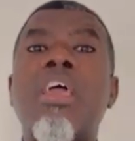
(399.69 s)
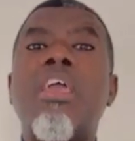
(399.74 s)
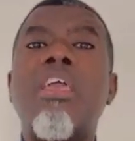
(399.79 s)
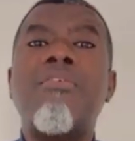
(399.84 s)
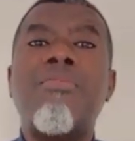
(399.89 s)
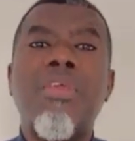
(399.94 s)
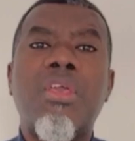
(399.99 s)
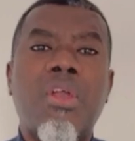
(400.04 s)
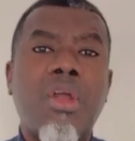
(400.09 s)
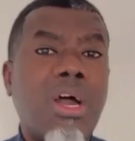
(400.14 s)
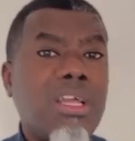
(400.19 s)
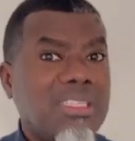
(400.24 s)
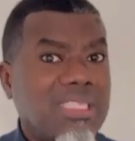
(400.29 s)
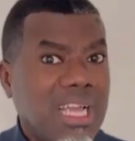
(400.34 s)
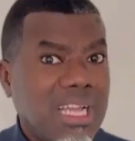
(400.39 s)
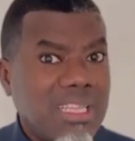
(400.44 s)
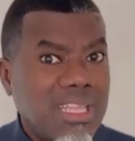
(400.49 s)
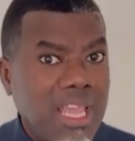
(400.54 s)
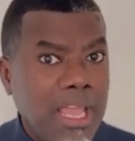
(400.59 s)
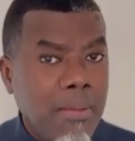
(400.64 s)
If you
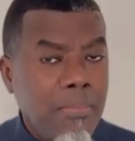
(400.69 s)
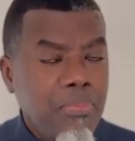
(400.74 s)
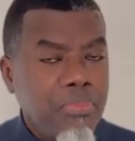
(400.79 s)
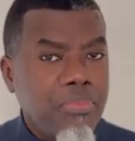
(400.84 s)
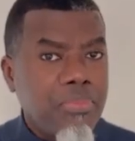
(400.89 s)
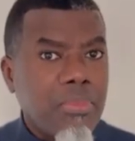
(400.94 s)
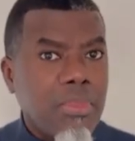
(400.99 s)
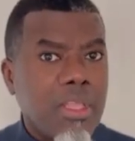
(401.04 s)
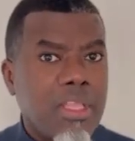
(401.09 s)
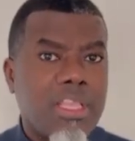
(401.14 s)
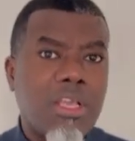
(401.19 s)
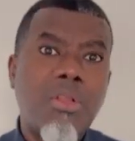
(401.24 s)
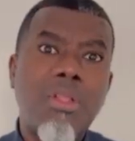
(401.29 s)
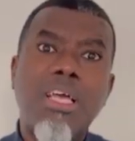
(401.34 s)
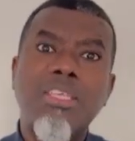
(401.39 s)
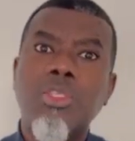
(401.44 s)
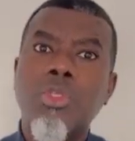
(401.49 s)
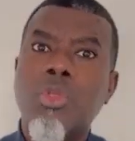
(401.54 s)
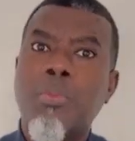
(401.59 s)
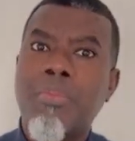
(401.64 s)
contact them, they're going
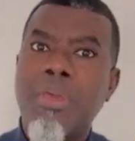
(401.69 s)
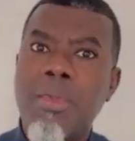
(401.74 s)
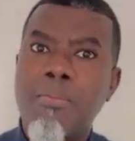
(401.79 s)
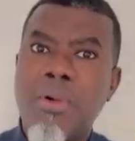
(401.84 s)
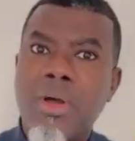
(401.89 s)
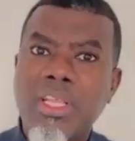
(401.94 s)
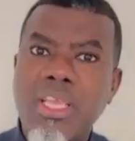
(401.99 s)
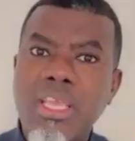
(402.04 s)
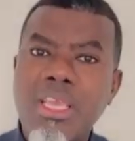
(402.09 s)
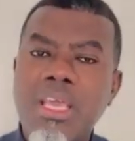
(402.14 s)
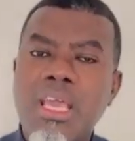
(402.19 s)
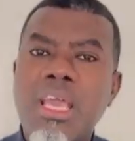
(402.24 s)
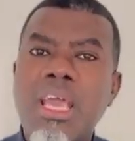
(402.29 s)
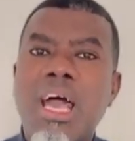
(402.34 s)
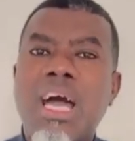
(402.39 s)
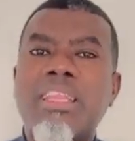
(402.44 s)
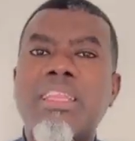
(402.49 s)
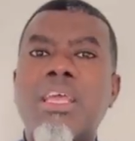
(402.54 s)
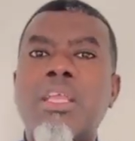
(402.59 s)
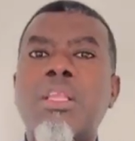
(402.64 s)
to ask you to pay money,
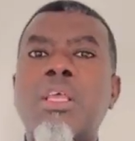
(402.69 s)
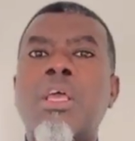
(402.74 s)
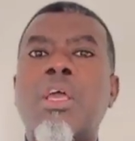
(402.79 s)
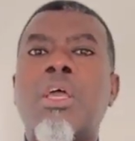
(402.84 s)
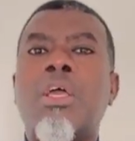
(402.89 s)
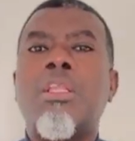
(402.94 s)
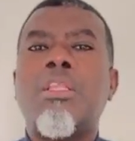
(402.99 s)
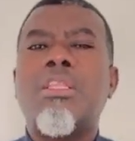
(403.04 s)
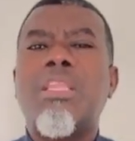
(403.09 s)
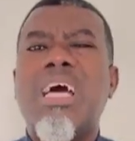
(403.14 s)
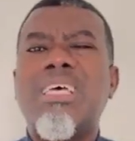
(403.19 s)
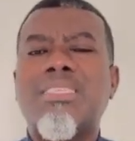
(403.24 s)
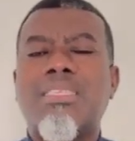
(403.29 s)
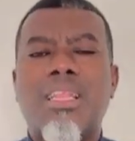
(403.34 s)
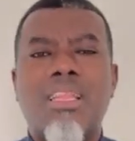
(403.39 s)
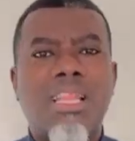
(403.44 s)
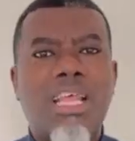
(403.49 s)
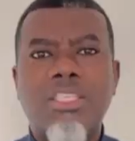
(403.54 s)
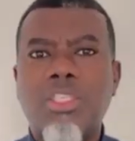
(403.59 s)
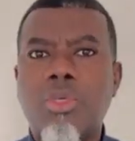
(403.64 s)
and then that's
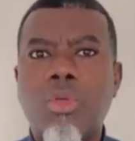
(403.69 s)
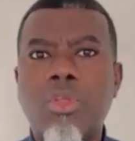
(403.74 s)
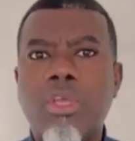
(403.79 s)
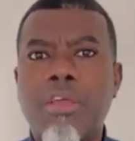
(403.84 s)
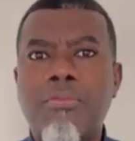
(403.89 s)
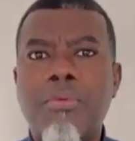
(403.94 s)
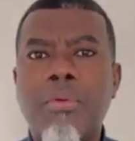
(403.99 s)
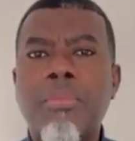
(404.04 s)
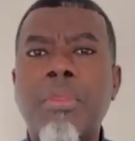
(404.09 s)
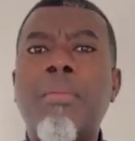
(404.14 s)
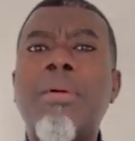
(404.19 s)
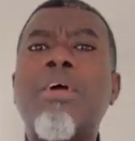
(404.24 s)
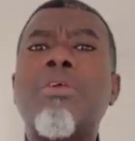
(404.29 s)
the last you're going to hear from them.